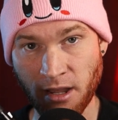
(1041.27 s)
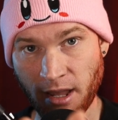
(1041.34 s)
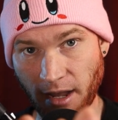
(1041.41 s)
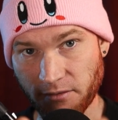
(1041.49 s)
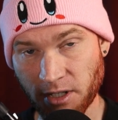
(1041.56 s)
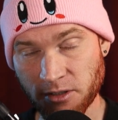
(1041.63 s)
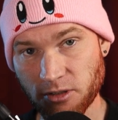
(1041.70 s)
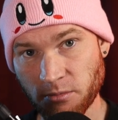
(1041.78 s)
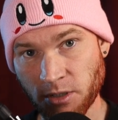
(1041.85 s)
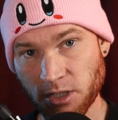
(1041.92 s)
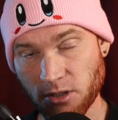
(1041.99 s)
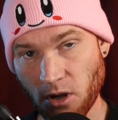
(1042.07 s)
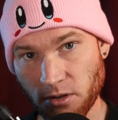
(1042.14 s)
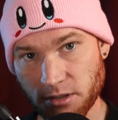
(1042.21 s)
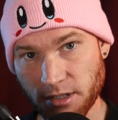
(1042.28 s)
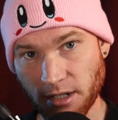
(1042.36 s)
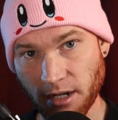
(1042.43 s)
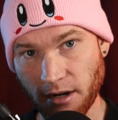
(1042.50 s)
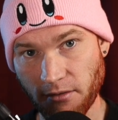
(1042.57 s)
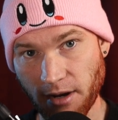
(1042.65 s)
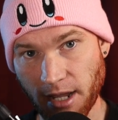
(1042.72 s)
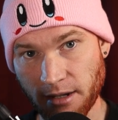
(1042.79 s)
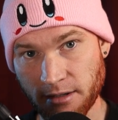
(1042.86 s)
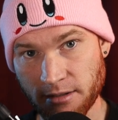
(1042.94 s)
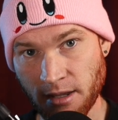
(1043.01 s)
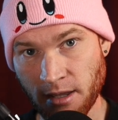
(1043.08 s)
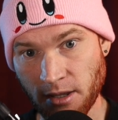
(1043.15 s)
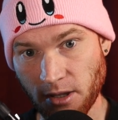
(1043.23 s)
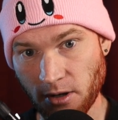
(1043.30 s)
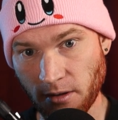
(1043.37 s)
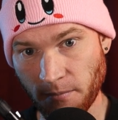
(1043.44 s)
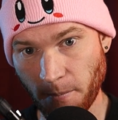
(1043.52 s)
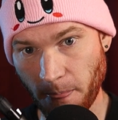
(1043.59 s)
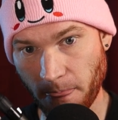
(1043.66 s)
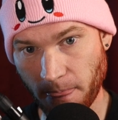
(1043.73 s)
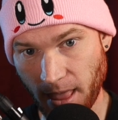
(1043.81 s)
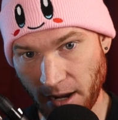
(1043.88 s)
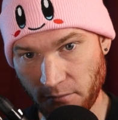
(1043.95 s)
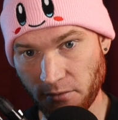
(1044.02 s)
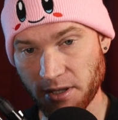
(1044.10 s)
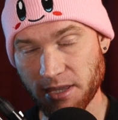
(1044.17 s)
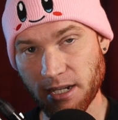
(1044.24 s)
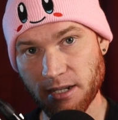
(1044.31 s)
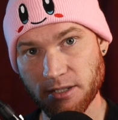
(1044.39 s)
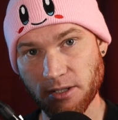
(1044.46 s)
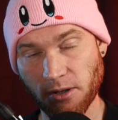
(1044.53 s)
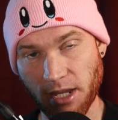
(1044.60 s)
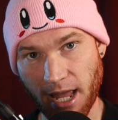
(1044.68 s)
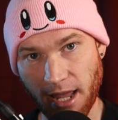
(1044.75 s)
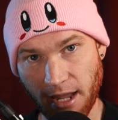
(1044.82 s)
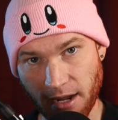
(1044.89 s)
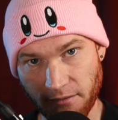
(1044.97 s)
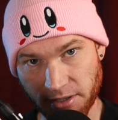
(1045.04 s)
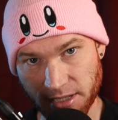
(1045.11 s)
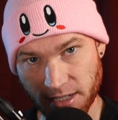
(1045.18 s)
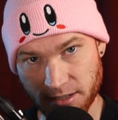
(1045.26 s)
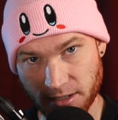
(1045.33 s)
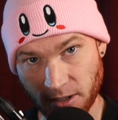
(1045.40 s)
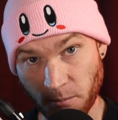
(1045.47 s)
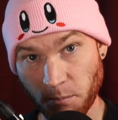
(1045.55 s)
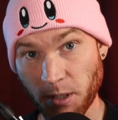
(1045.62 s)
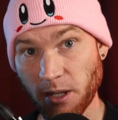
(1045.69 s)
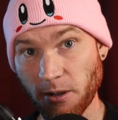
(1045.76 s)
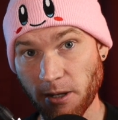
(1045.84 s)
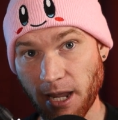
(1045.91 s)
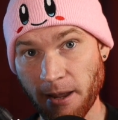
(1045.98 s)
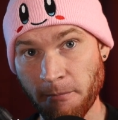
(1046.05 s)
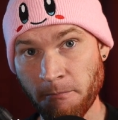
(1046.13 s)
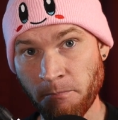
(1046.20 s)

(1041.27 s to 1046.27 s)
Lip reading: I've done so much content around, you know, everything is okay. Everything's going to be okay.